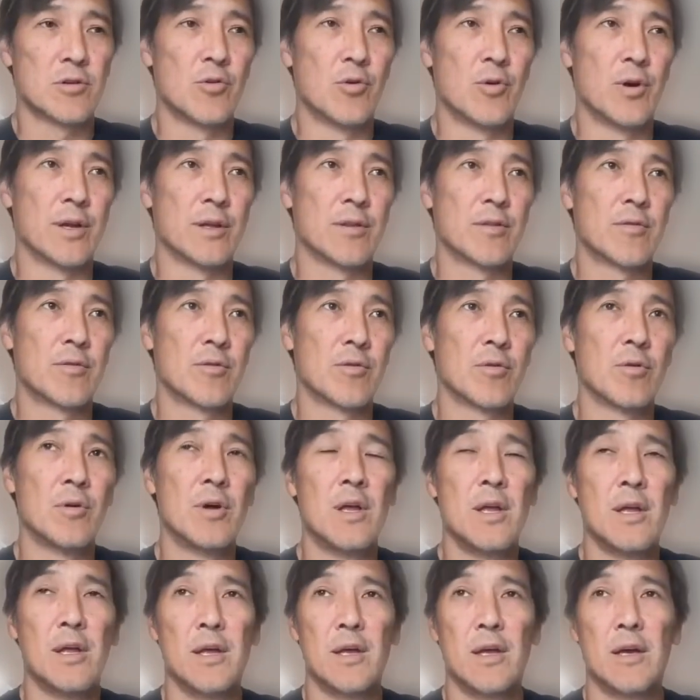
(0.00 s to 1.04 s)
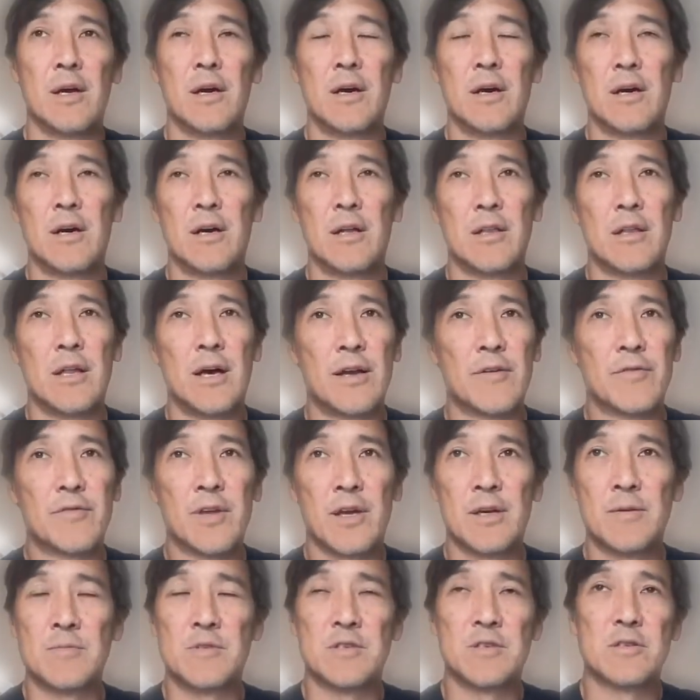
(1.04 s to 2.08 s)
going through. A lot of
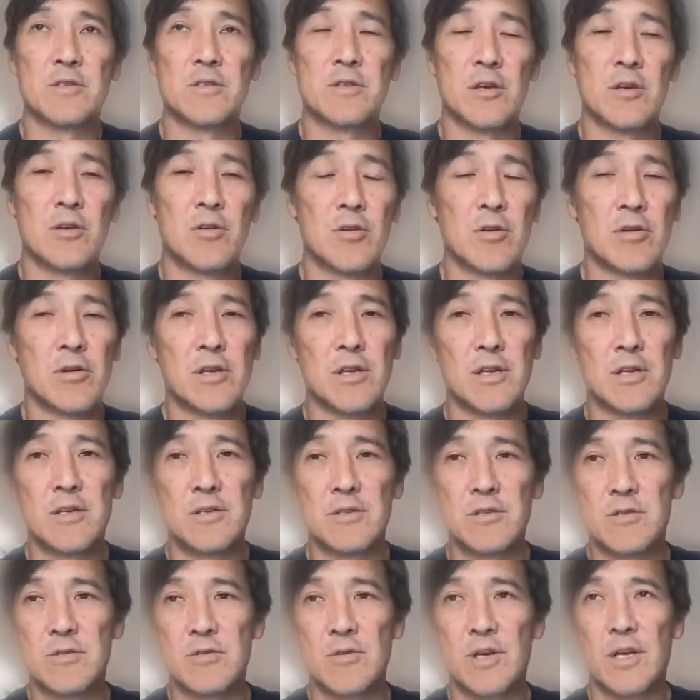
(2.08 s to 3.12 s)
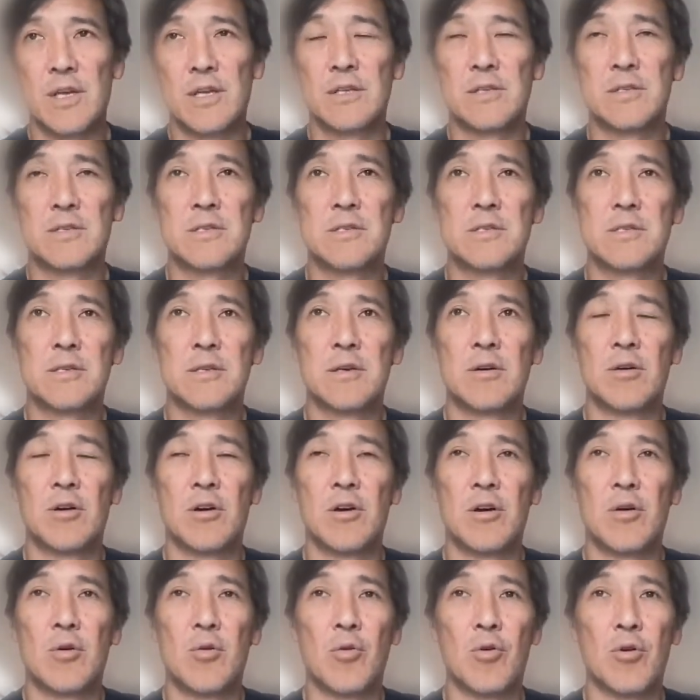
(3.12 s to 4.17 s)
times there's security constraints,
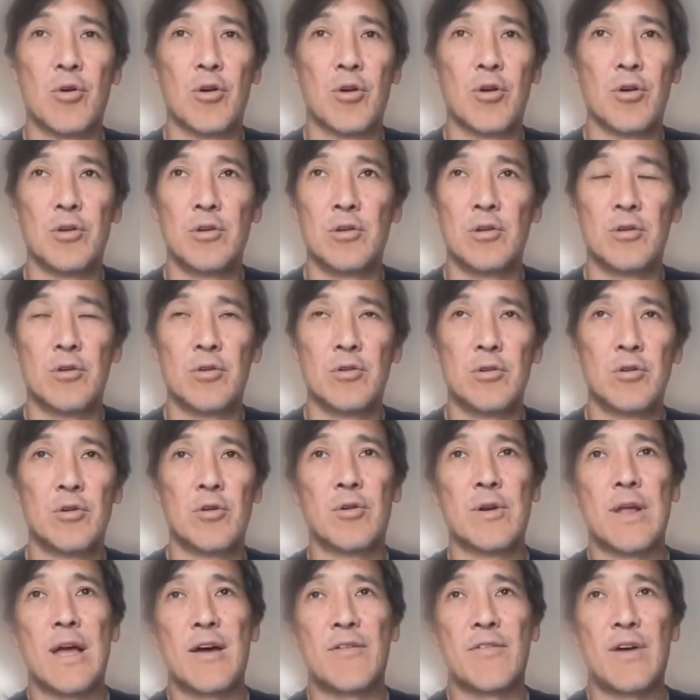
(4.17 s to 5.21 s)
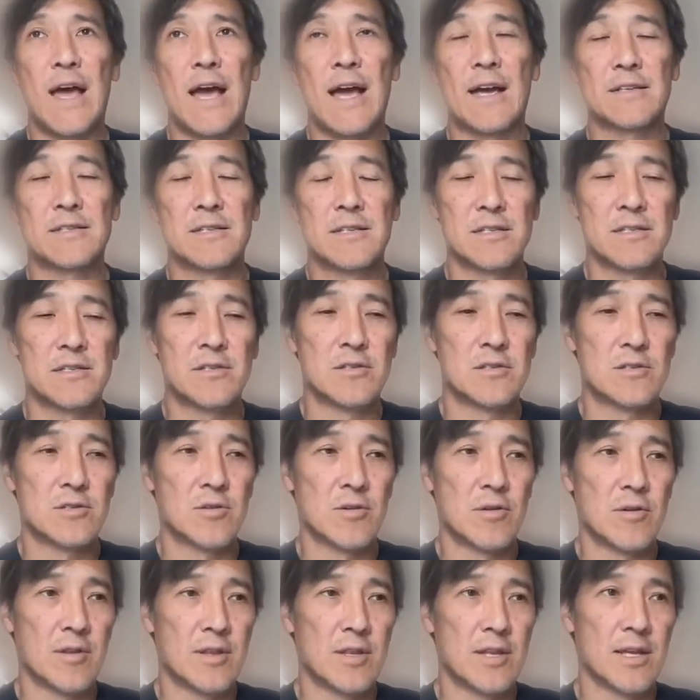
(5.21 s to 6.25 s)
or you don't have access to
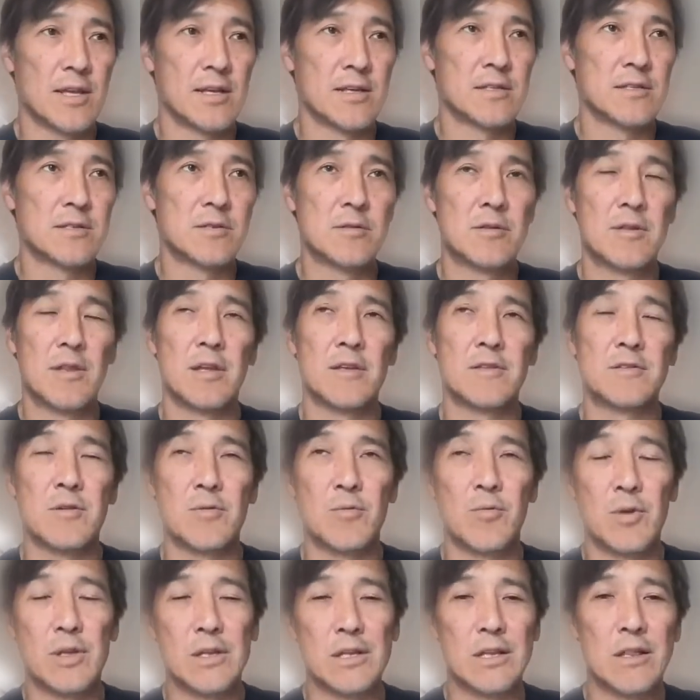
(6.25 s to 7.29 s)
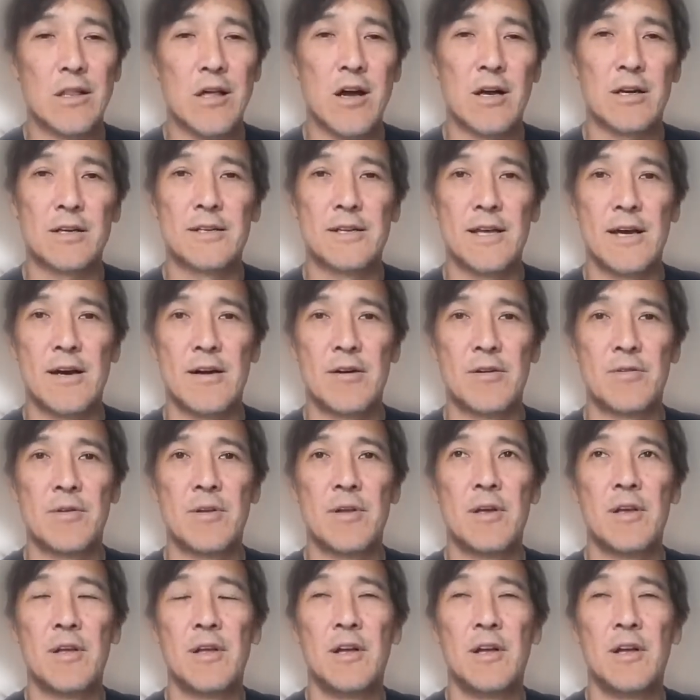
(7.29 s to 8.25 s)
certain things. Things are really locked down.